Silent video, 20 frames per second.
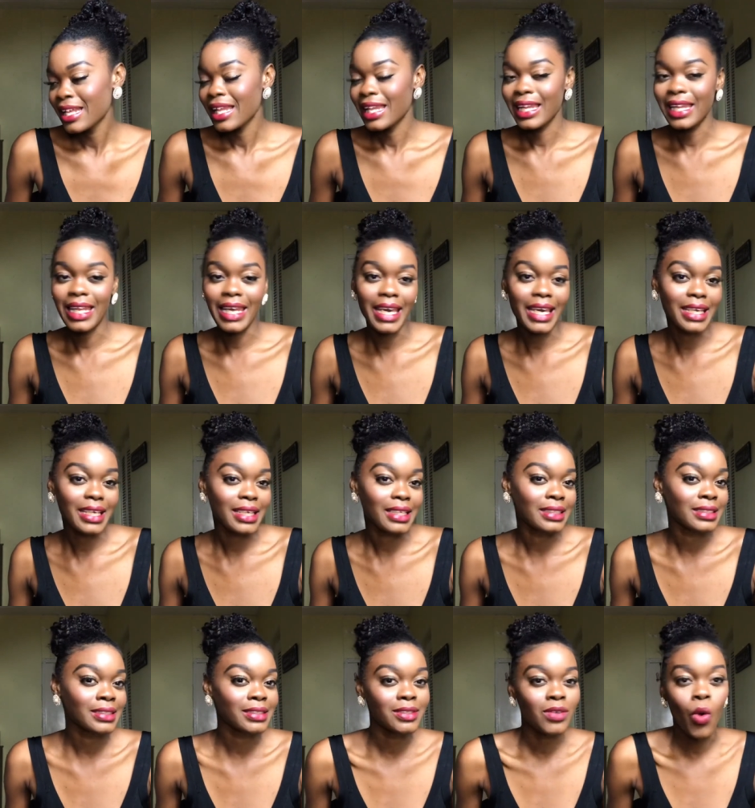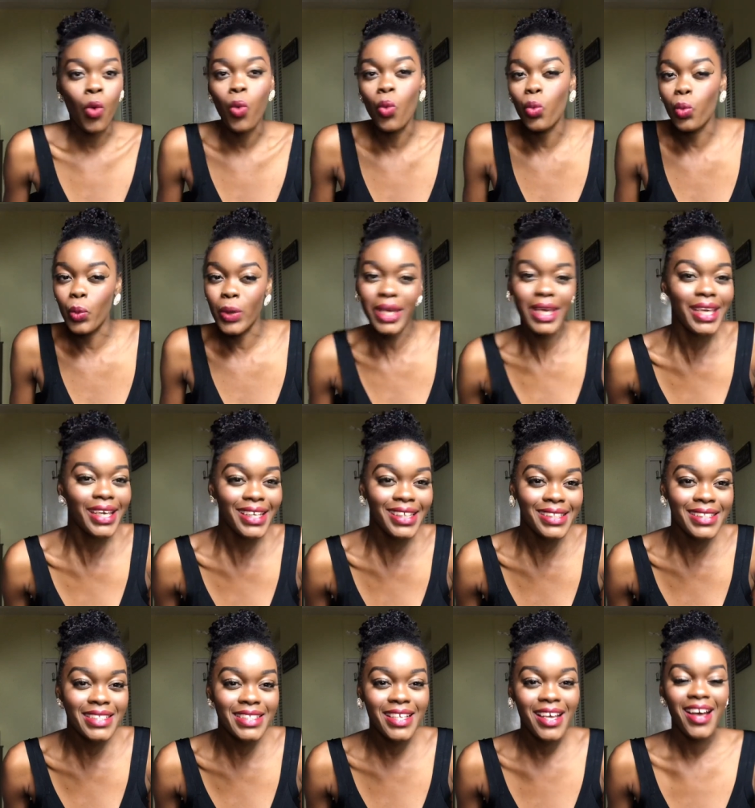ladies,
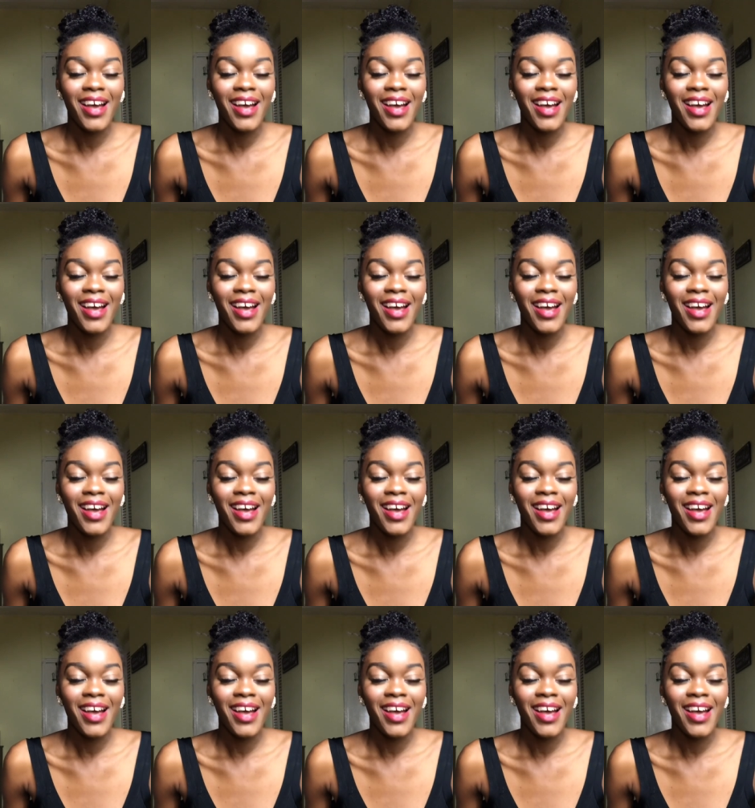queens,